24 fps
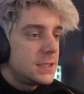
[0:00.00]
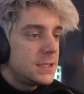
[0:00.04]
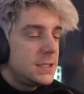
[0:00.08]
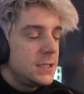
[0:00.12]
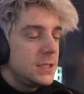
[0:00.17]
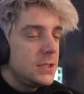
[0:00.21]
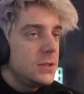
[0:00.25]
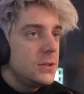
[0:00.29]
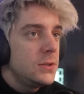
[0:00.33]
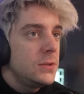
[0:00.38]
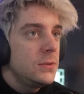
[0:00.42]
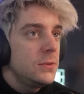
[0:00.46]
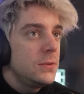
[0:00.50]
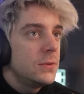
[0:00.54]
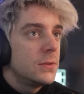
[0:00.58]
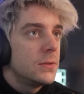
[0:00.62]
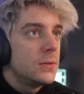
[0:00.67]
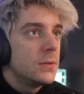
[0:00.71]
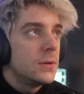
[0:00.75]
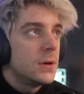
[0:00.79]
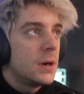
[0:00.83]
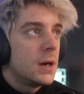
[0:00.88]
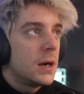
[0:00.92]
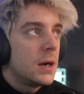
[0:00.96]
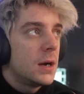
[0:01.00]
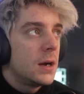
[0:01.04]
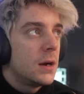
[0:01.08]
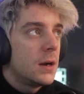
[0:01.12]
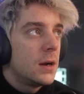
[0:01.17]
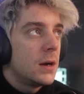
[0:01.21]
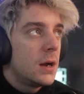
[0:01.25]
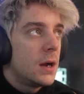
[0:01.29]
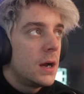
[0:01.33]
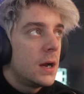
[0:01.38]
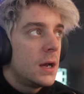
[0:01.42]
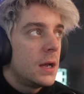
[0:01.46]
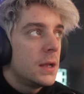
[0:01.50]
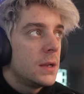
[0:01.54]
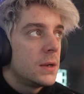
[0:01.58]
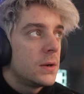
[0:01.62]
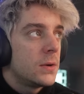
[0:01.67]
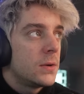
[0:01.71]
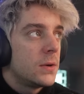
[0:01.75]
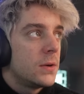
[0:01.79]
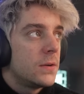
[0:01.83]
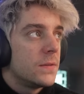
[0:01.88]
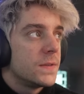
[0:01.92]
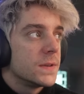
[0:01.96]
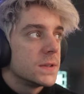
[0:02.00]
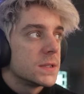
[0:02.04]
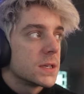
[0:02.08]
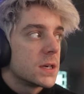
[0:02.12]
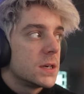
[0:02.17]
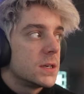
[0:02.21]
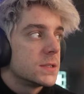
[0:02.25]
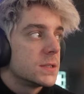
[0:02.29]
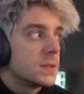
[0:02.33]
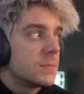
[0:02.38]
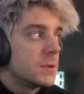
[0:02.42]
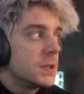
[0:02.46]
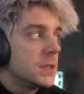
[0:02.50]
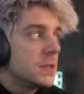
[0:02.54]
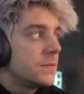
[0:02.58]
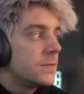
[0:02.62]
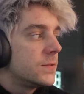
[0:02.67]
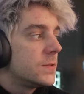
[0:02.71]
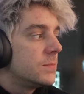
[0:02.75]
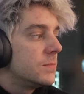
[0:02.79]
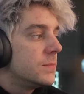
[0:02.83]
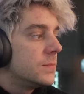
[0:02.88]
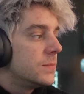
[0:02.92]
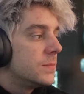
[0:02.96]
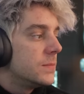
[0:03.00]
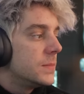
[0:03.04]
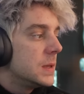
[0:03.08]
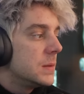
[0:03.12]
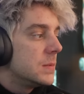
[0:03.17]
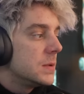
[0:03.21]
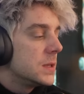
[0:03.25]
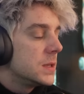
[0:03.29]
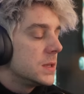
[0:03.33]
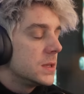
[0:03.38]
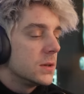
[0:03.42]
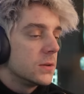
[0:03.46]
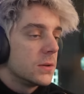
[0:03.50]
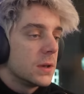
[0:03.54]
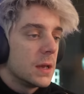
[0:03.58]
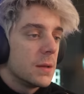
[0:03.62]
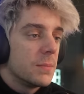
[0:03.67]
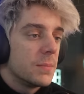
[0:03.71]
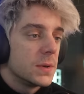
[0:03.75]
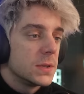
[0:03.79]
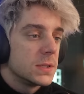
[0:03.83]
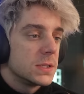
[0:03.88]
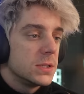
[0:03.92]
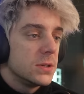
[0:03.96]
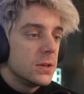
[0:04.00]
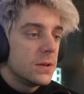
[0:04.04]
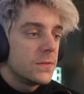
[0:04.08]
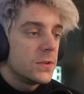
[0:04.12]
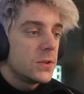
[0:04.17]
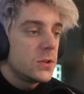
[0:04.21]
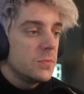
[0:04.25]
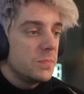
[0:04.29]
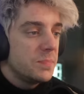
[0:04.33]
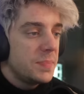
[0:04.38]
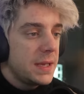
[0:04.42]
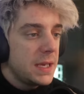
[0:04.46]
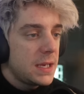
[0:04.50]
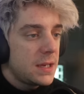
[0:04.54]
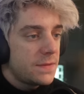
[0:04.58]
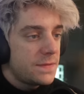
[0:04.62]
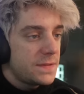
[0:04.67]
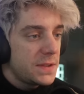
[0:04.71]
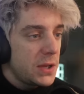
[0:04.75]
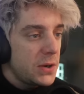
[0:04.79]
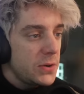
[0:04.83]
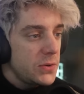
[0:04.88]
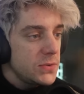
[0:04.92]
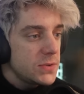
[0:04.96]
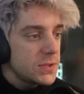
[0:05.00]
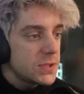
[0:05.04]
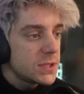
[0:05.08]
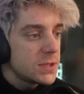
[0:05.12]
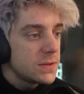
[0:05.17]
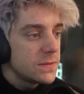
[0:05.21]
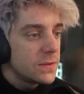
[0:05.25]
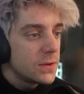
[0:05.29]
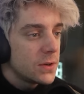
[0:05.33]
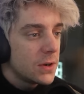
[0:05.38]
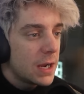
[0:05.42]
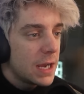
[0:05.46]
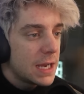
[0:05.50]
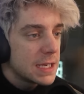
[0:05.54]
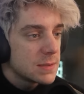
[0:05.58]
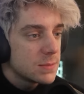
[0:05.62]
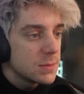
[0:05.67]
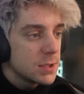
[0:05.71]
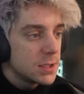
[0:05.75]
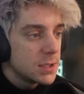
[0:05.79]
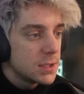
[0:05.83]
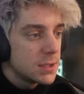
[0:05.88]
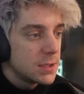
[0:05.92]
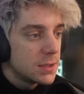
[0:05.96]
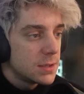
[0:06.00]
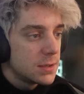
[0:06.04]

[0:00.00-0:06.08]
Do you, I don't know if it's called something different, maybe in the UK, but do you ever do peak flows for your asthma?